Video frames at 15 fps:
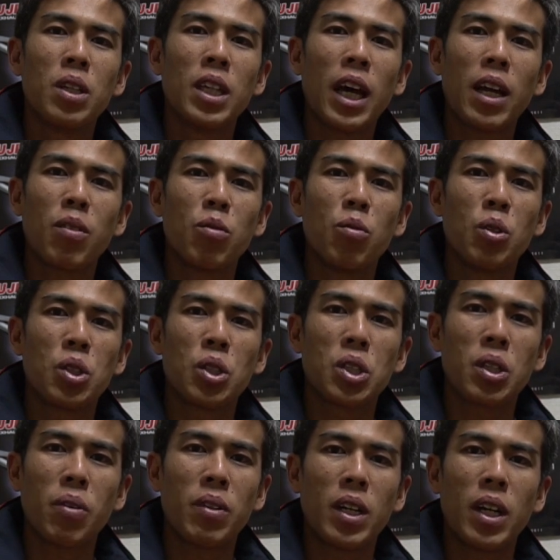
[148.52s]
that was
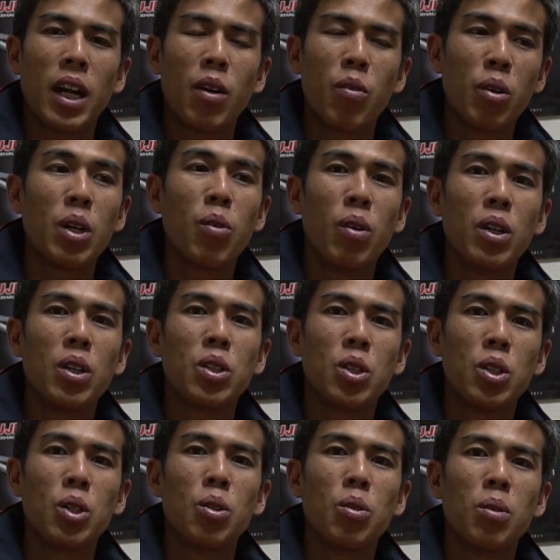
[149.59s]
something that I really wanted
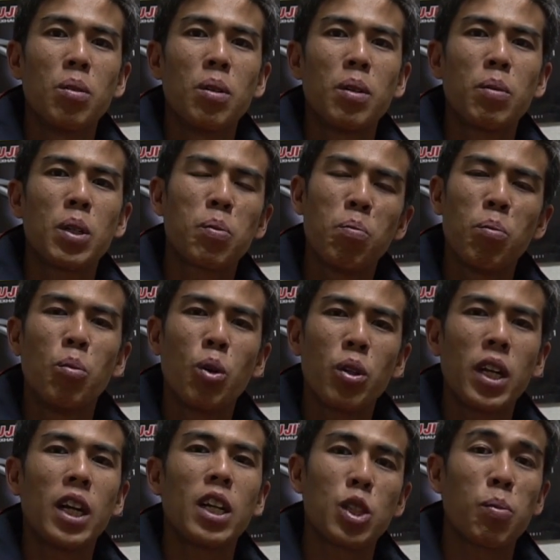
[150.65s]
to do, just more
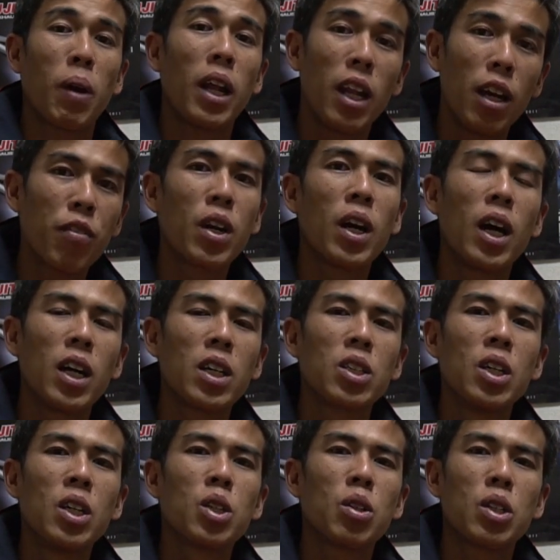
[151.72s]
than it is. But I love cars,
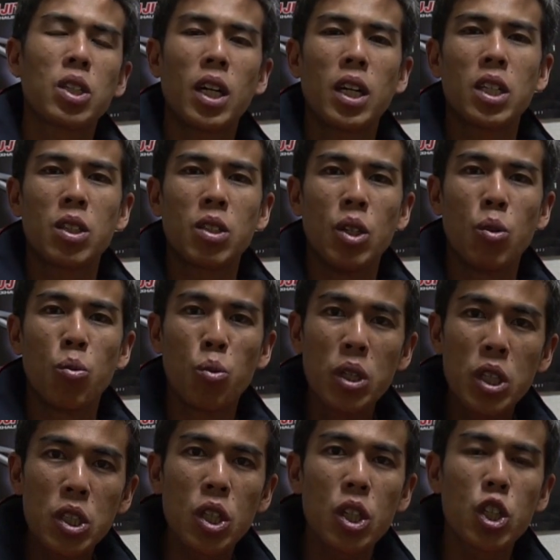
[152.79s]
so I started, you know,
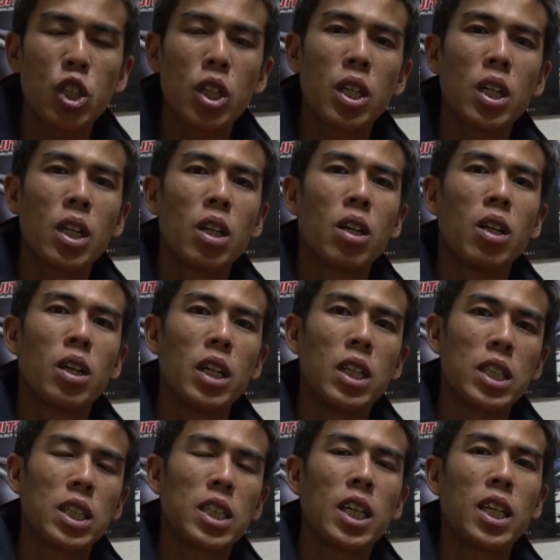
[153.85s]
researching a lot
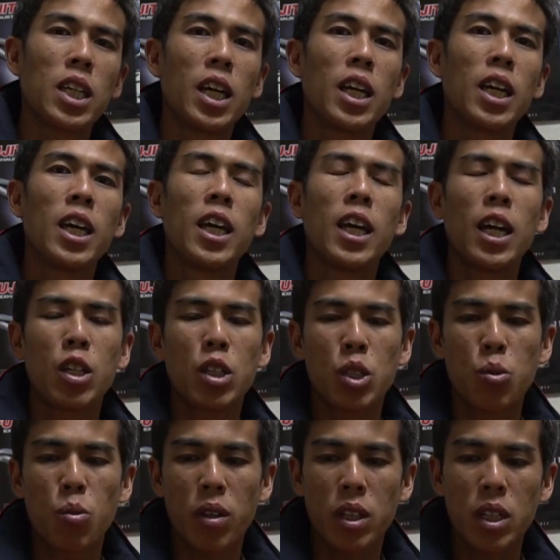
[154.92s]
and studying, and
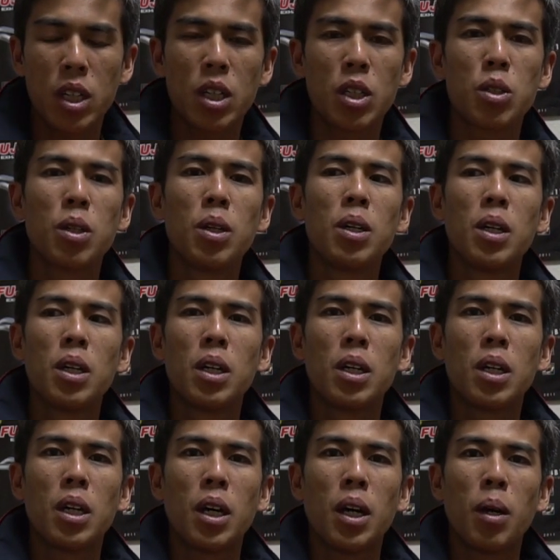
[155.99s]
just throughout the years
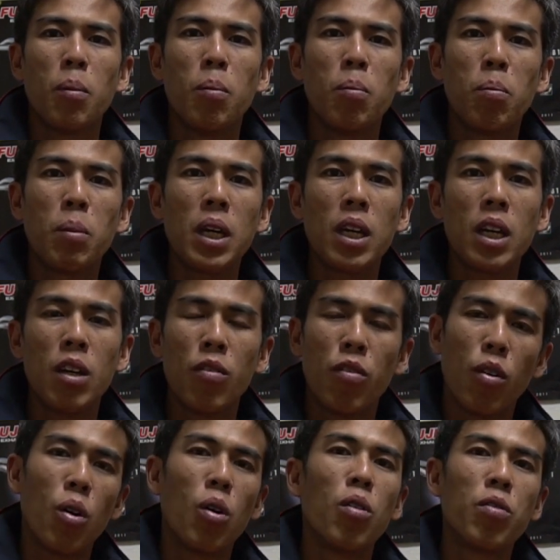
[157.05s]
being
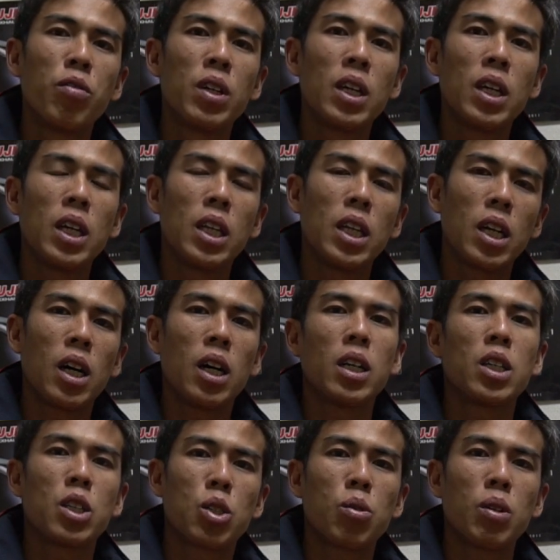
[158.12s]
involved in the car
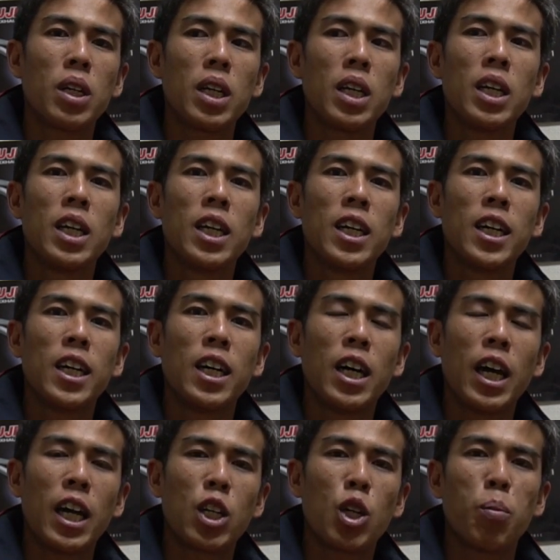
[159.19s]
industry.
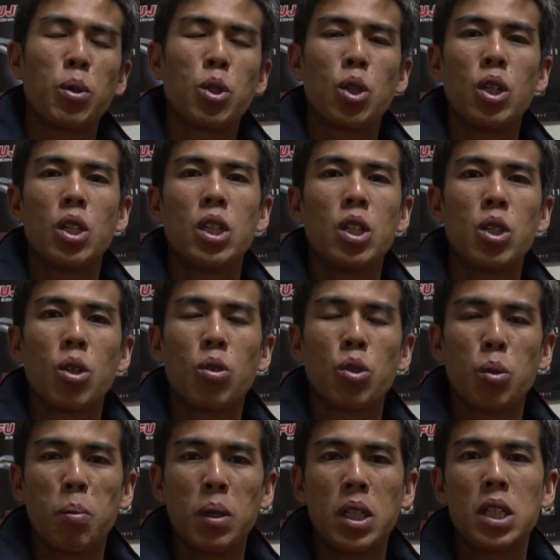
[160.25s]
I had the opportunity to
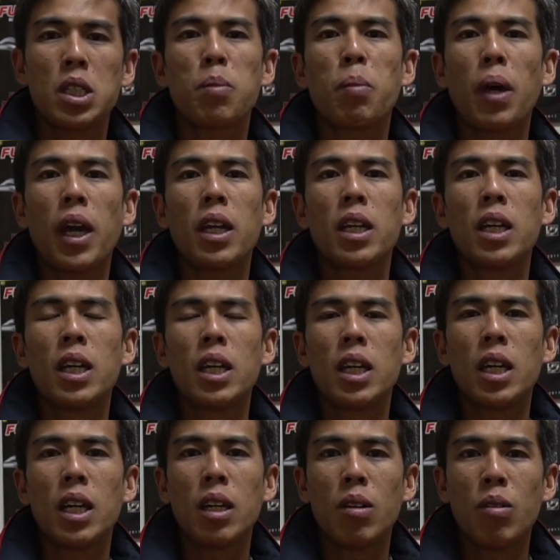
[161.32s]
also participate
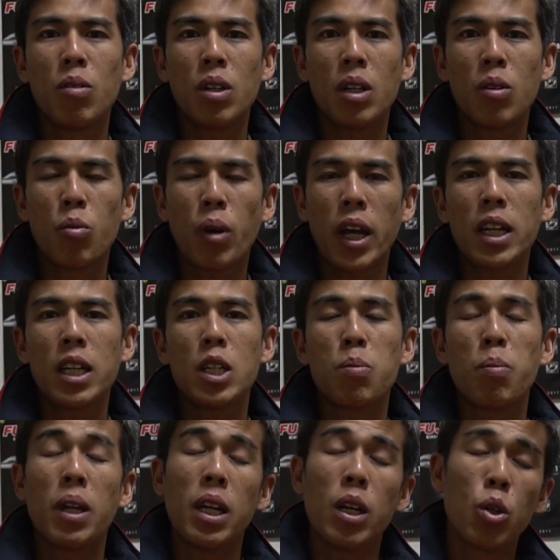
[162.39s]
in
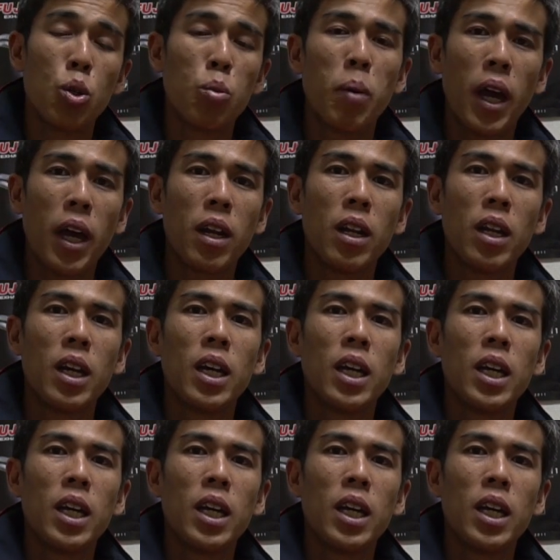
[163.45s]
rallies, mainly Group N